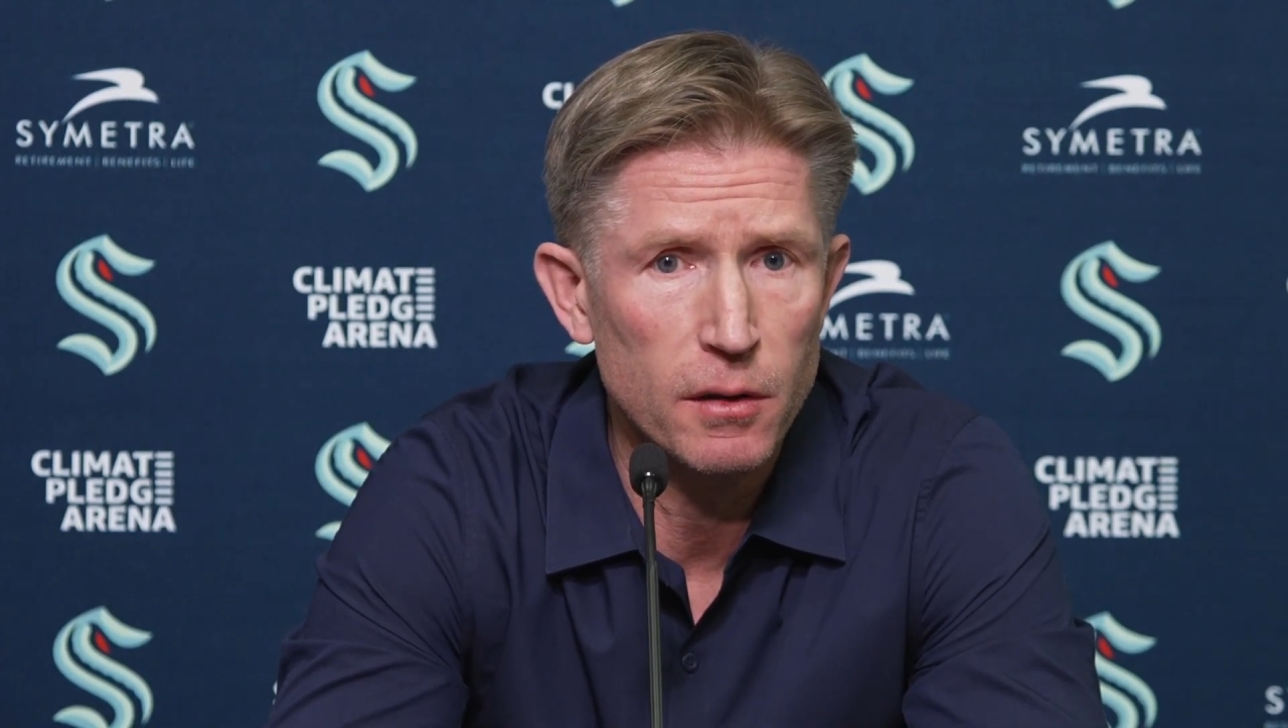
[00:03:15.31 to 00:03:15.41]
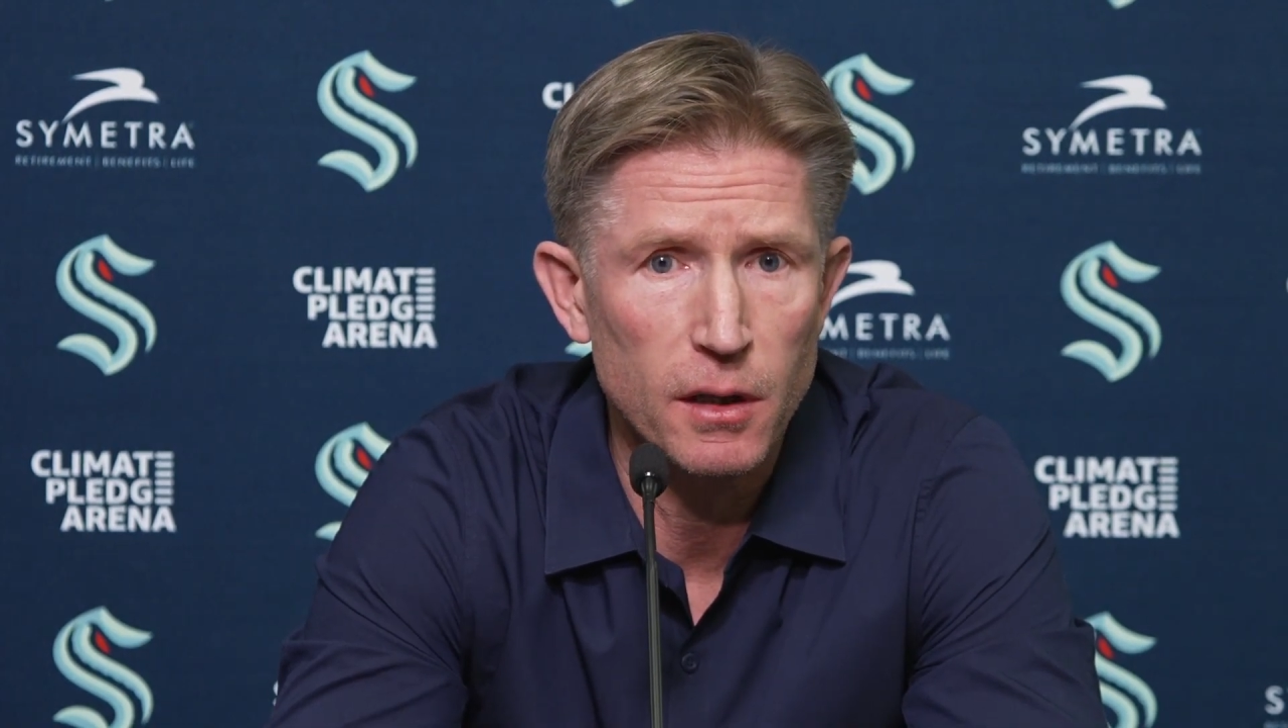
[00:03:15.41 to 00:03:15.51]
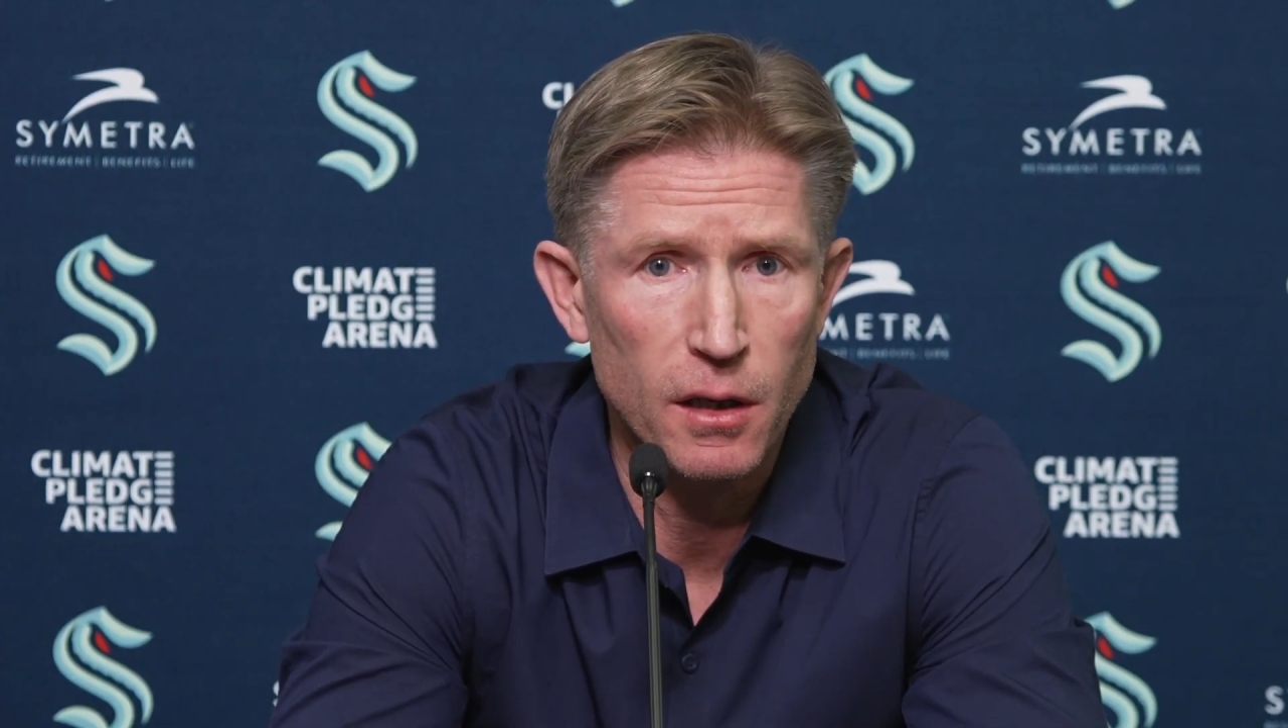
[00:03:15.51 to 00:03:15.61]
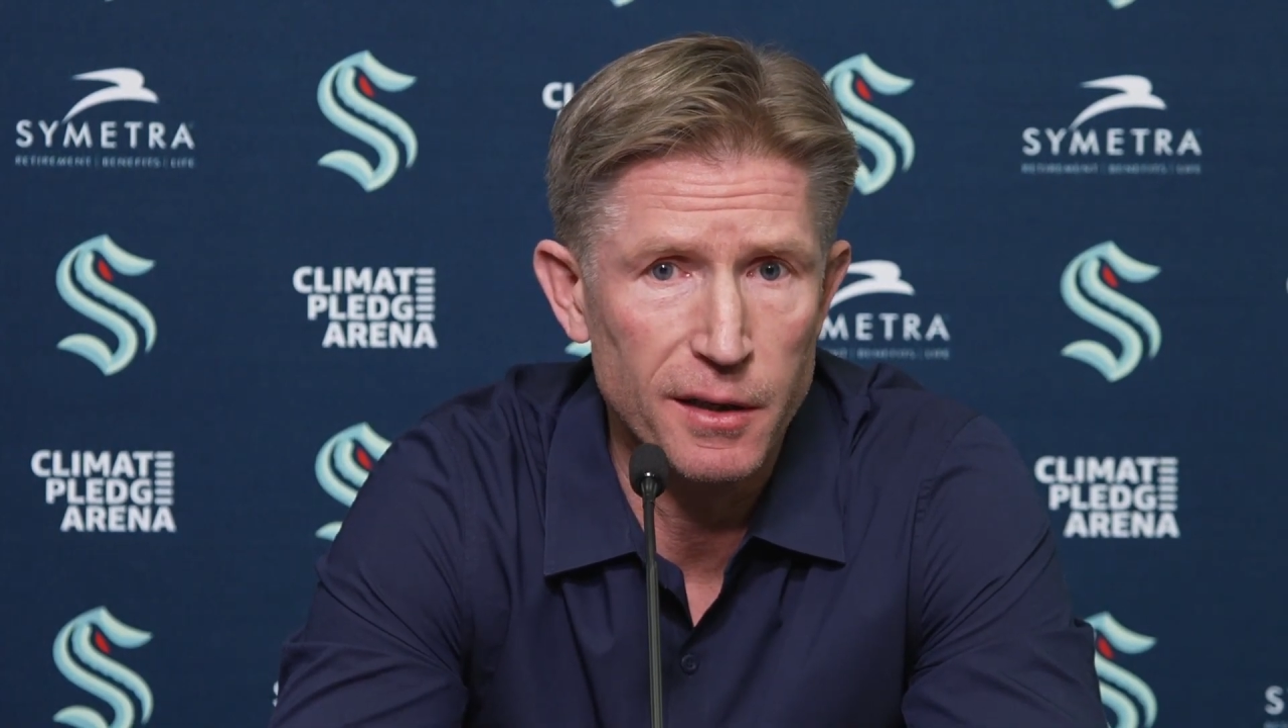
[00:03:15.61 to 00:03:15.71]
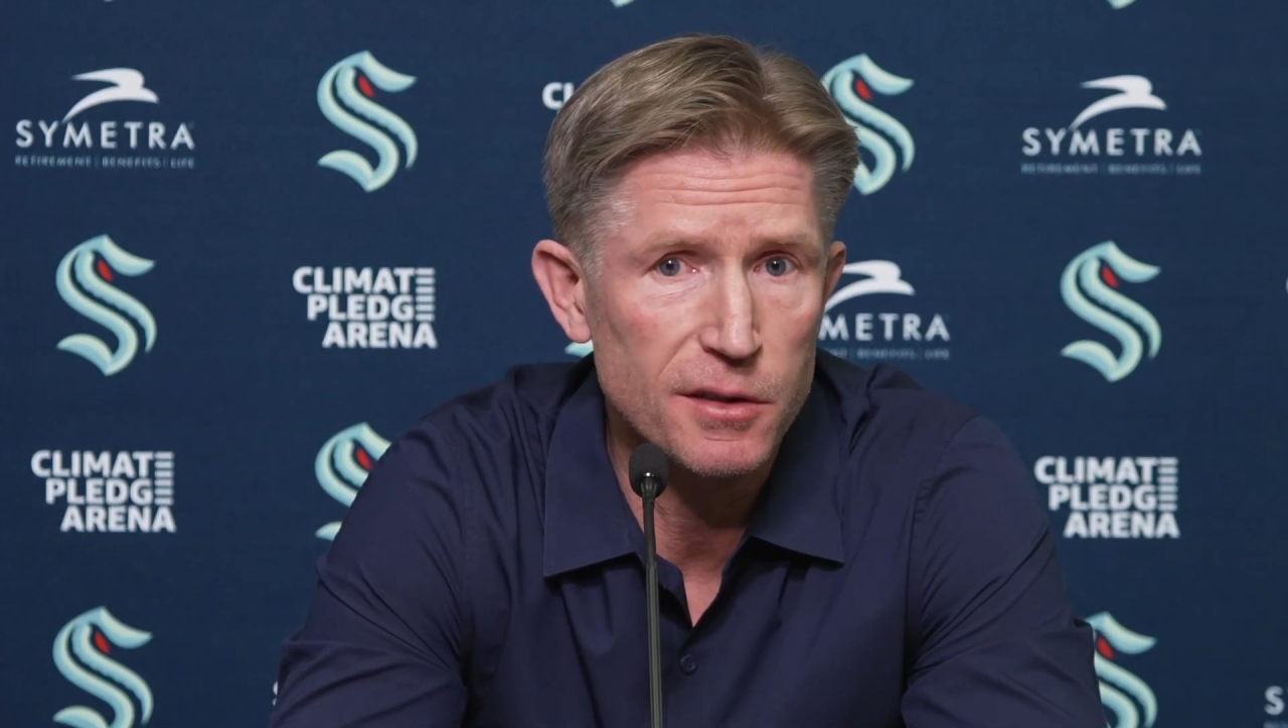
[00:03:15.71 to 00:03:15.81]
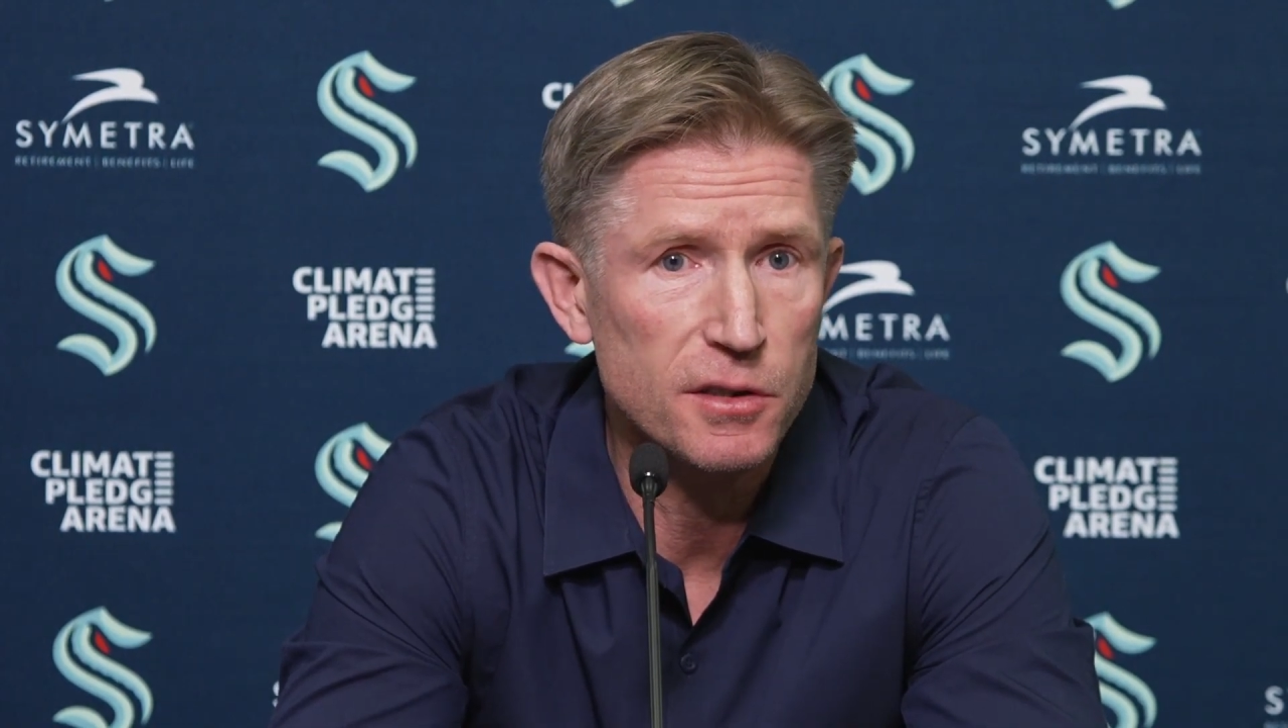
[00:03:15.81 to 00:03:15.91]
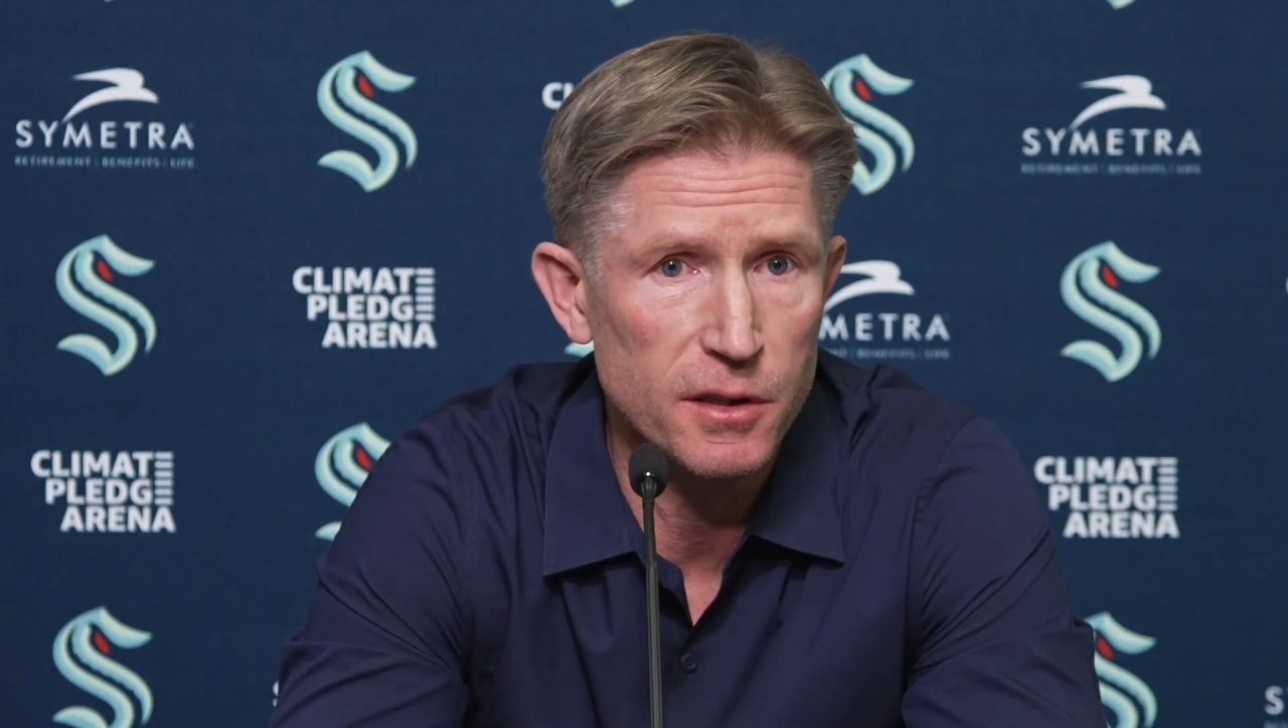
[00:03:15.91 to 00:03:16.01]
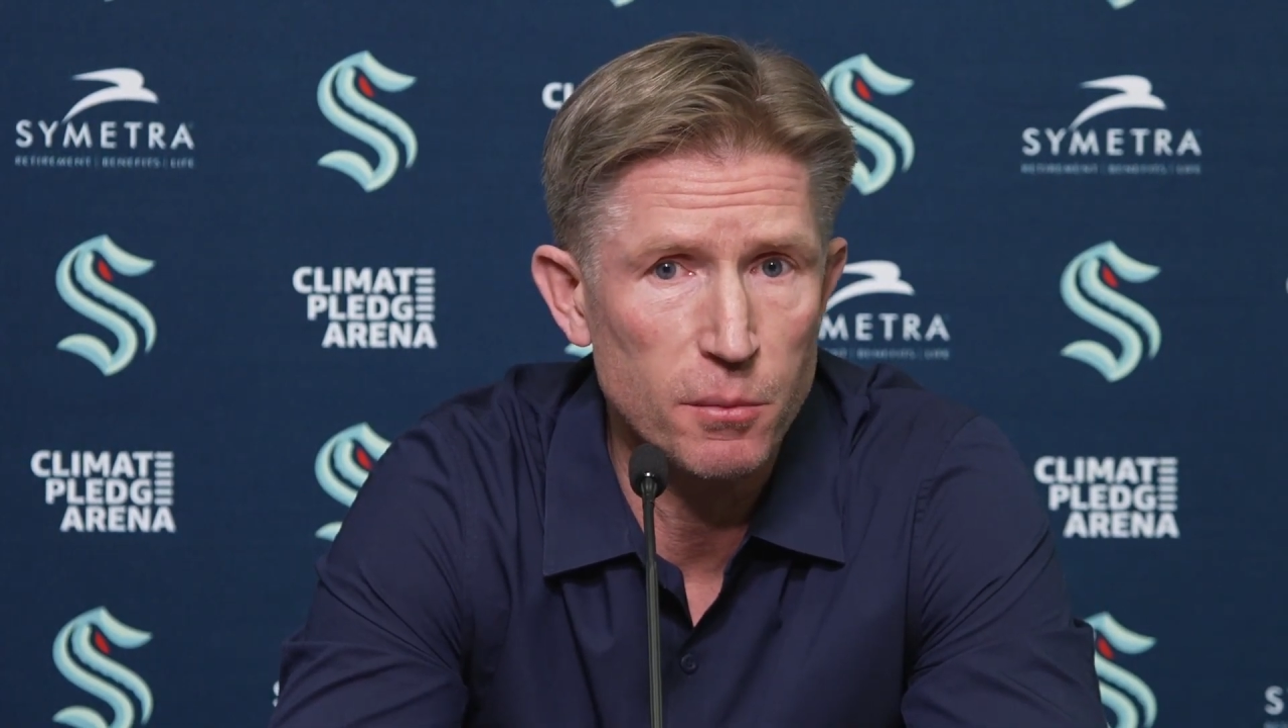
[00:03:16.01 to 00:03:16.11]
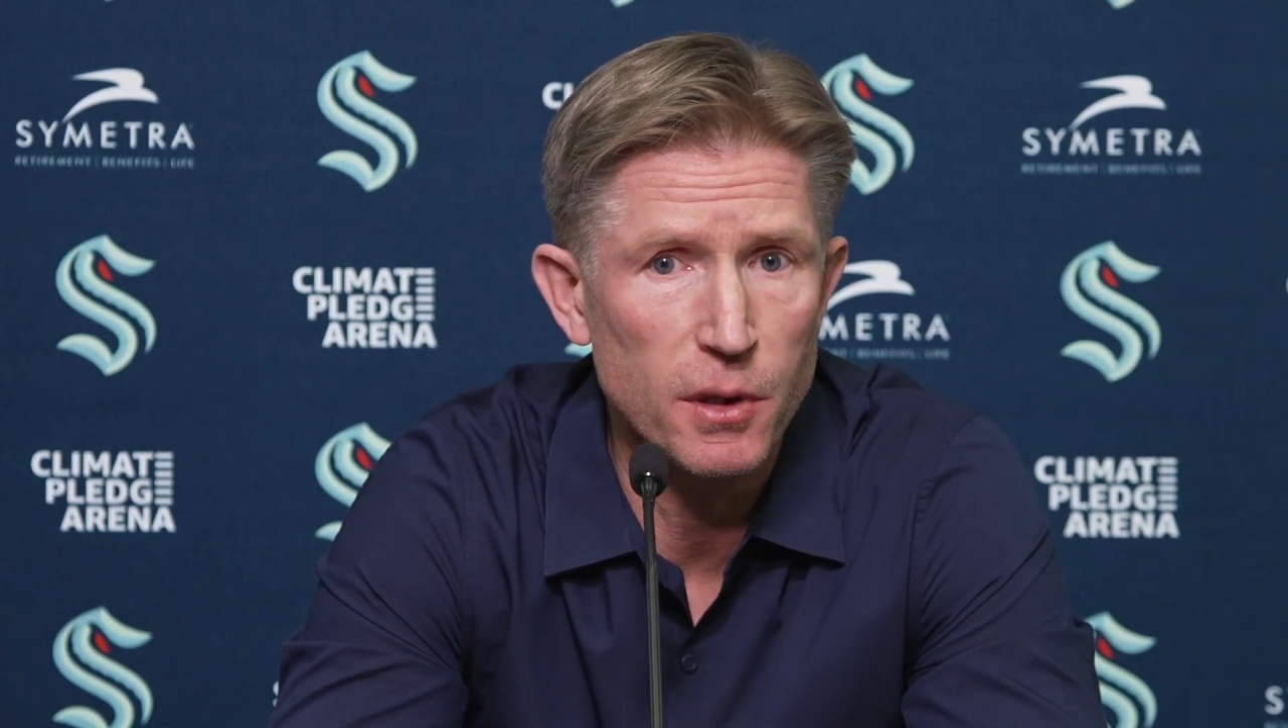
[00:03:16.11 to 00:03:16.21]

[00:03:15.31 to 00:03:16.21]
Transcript: I'd like to see him